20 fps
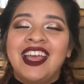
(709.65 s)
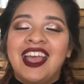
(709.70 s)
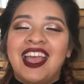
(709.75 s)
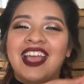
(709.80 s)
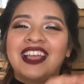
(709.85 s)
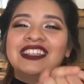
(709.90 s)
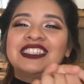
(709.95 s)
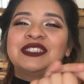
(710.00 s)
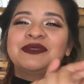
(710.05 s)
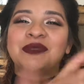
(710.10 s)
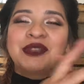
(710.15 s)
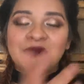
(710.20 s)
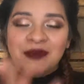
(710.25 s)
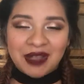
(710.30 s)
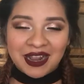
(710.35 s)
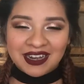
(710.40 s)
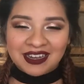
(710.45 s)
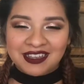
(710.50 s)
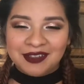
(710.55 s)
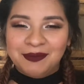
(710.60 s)
and we
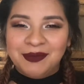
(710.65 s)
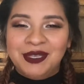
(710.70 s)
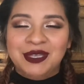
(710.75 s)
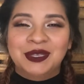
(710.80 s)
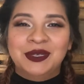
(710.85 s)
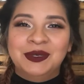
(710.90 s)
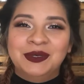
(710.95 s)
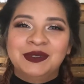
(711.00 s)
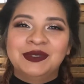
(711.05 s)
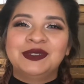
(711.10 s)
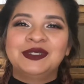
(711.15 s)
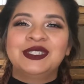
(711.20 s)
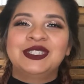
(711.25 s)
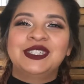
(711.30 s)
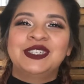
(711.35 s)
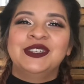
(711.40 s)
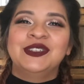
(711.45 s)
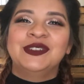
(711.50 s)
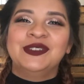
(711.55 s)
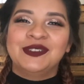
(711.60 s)
welcome you
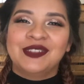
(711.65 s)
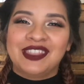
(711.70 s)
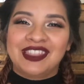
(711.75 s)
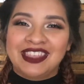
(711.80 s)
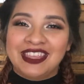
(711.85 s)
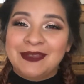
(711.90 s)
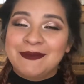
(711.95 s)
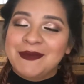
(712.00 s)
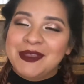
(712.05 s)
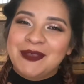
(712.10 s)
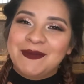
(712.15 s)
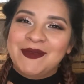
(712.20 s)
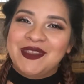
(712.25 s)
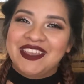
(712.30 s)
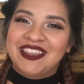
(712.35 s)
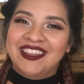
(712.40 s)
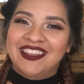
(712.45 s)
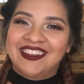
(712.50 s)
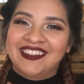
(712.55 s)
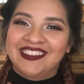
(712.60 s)
to the
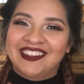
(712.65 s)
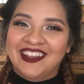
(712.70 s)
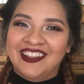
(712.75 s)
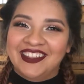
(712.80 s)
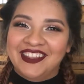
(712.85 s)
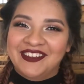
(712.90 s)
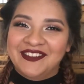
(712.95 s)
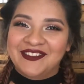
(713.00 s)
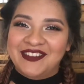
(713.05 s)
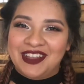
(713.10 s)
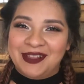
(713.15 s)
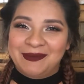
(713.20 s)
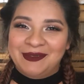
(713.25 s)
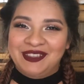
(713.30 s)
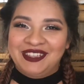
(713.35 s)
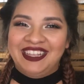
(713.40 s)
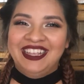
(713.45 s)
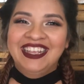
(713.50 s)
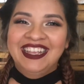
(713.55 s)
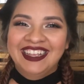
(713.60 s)
Mimi and Lala
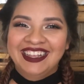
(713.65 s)
family.